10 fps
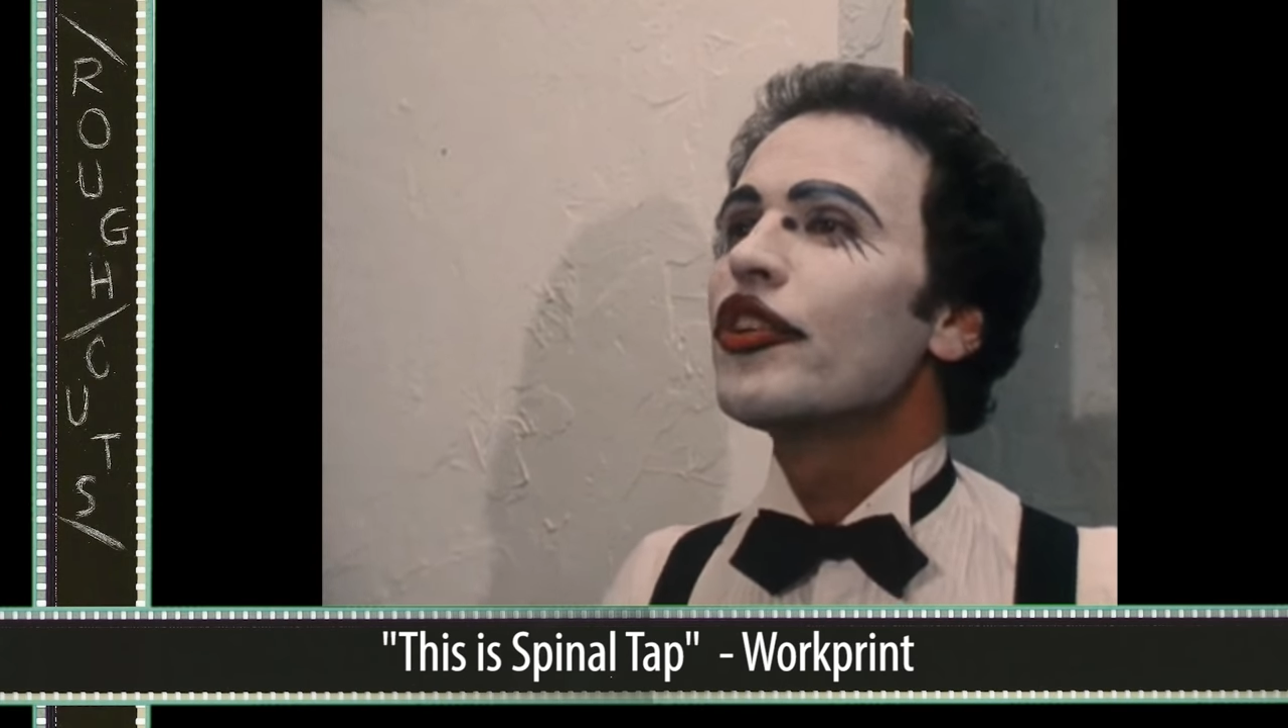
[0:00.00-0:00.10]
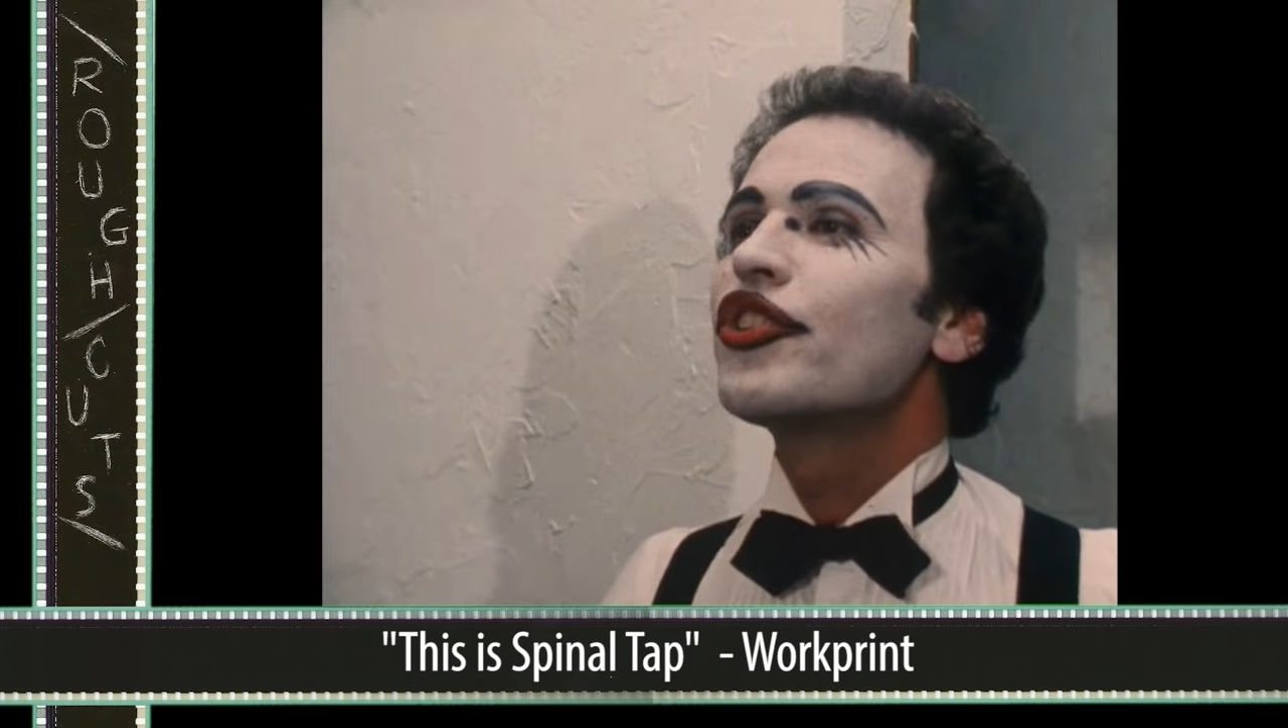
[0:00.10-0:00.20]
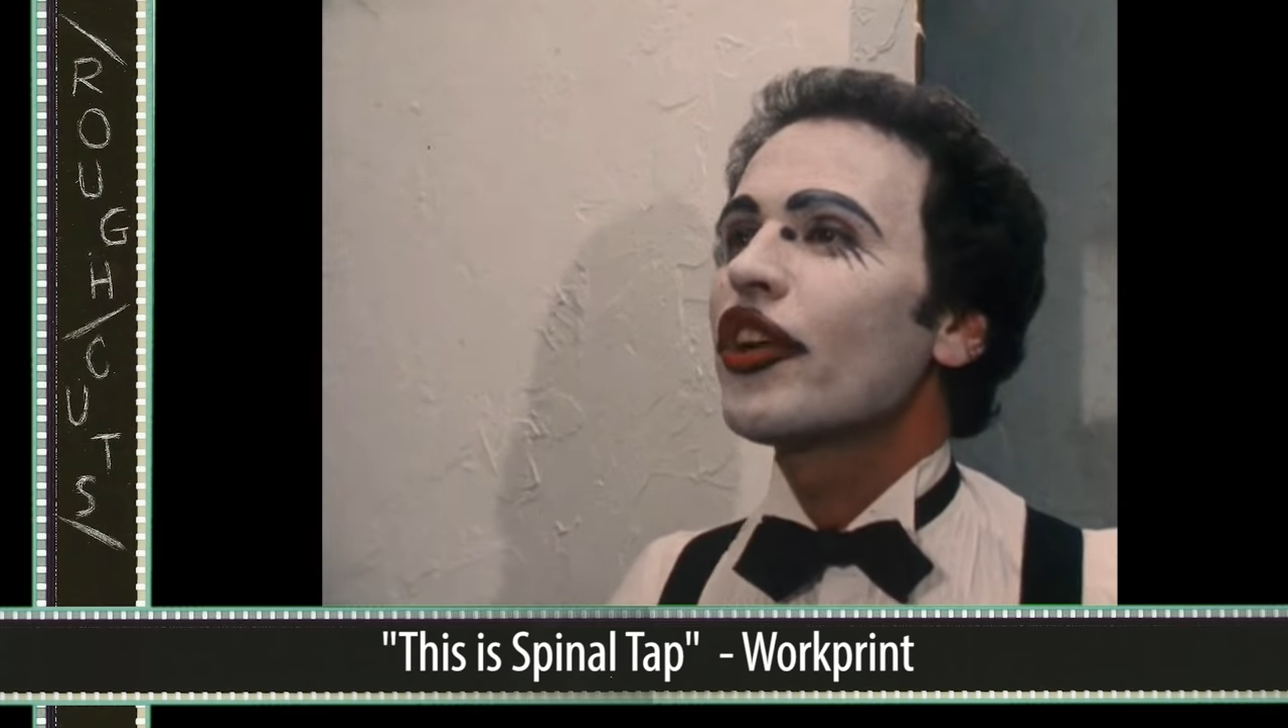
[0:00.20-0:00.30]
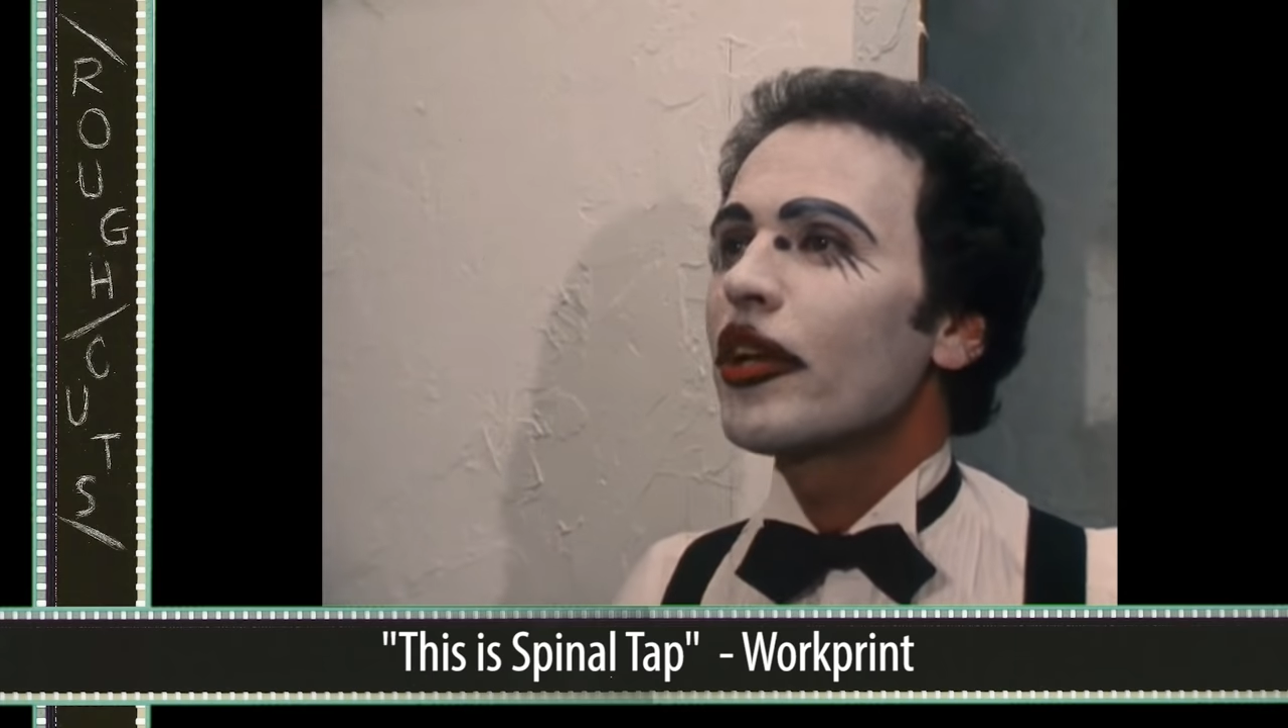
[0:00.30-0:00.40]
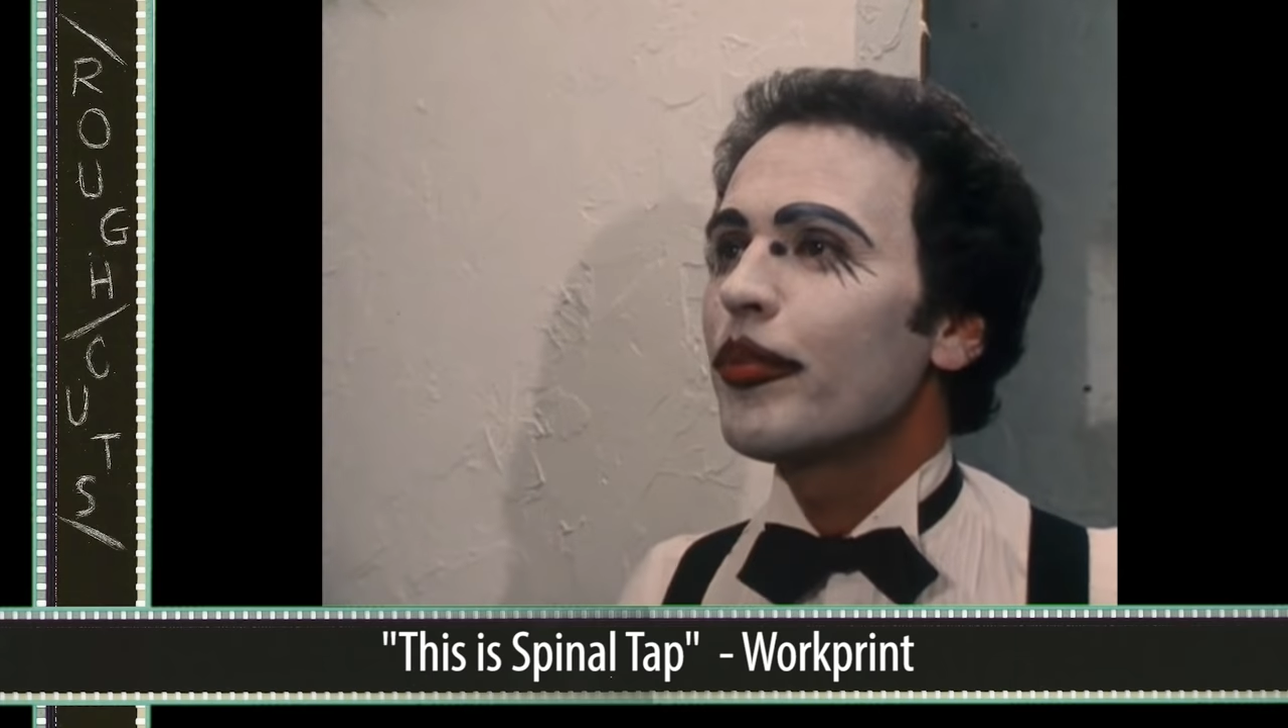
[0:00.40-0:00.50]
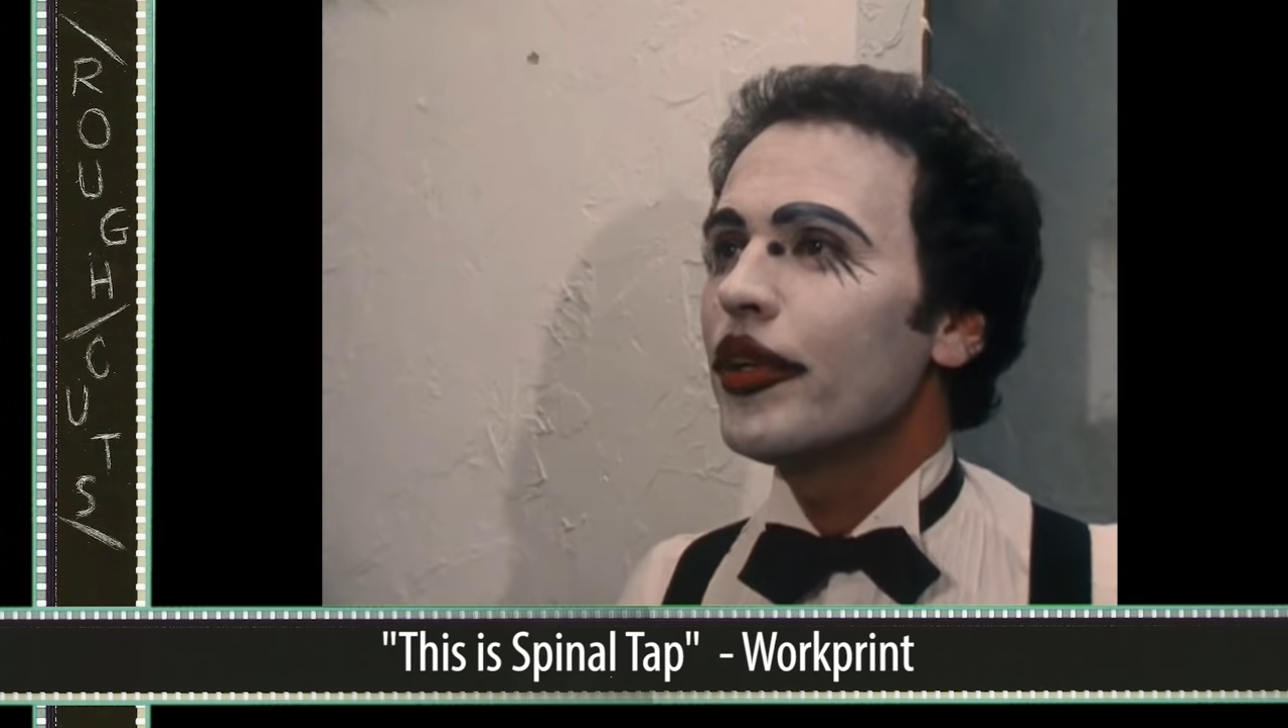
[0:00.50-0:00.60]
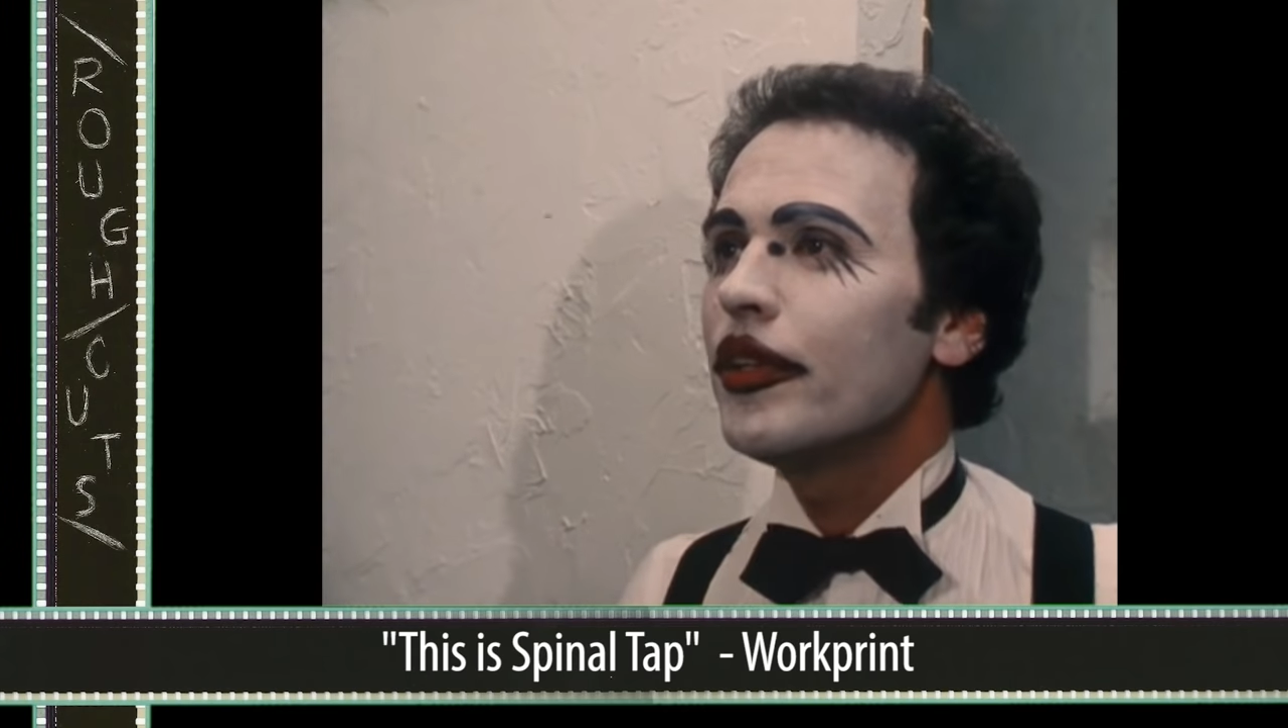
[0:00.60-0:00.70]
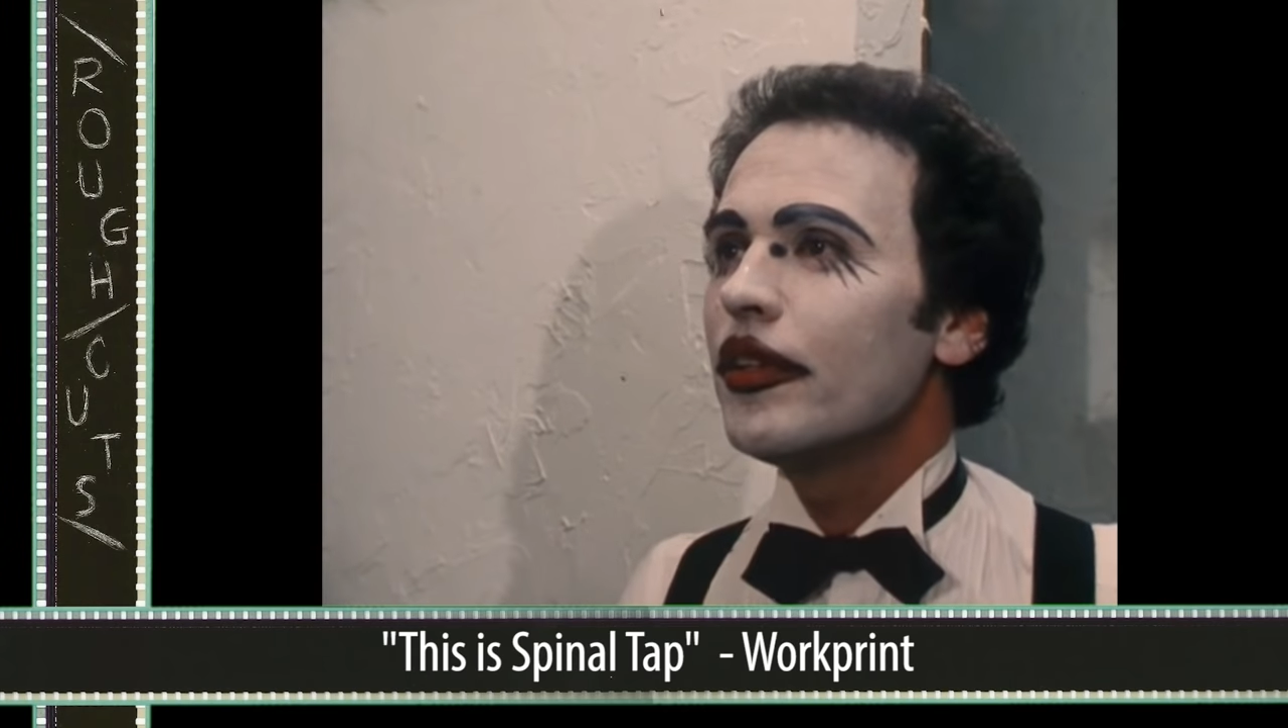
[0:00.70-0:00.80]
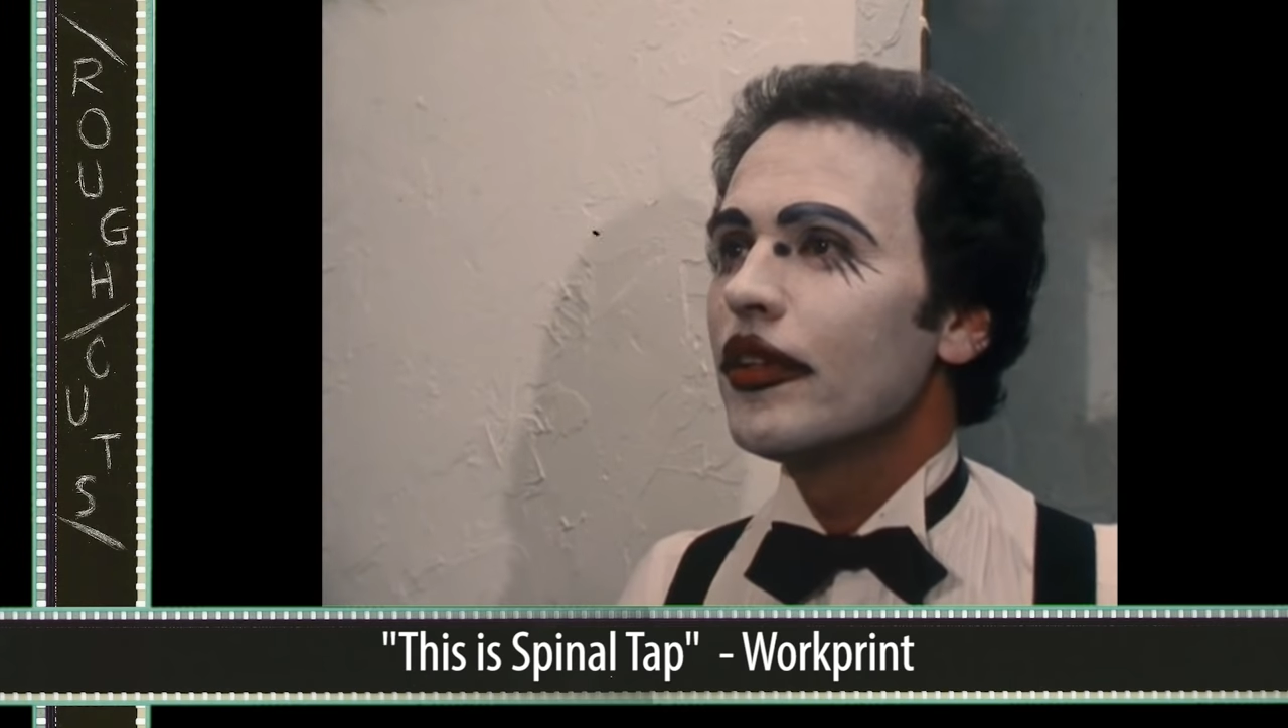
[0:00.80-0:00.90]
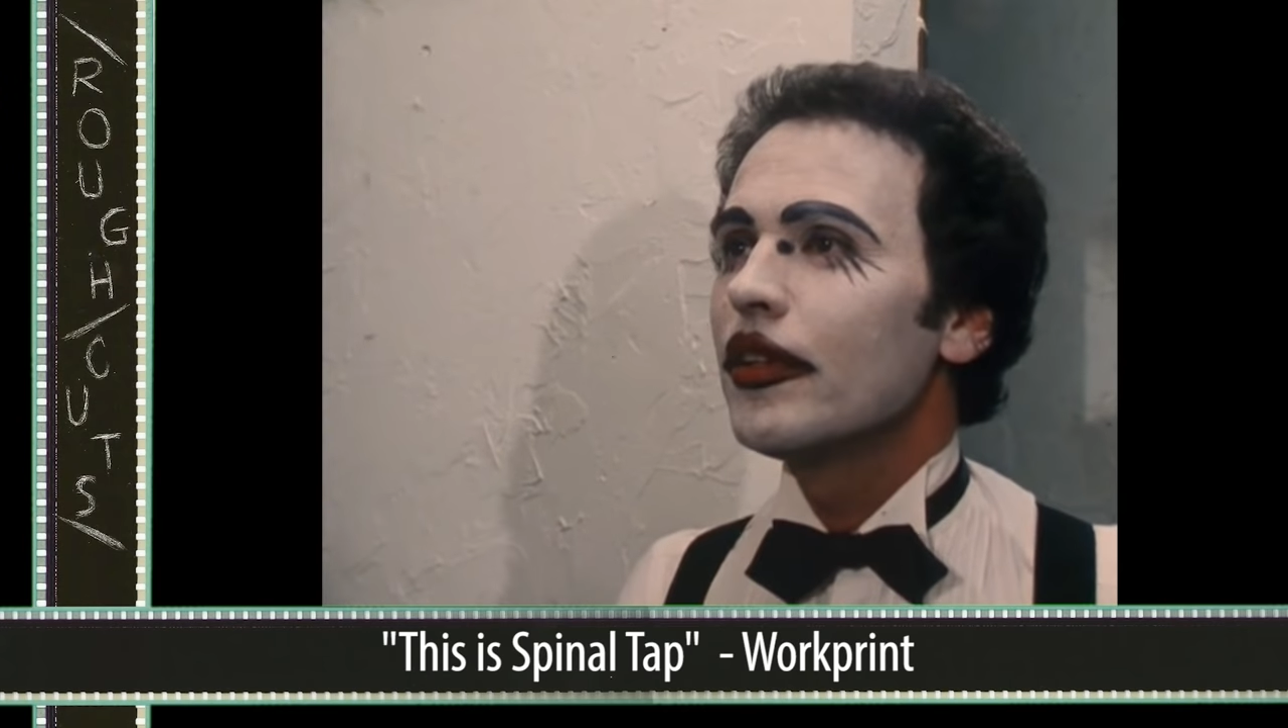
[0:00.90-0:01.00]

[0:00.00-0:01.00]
Shut up and eat.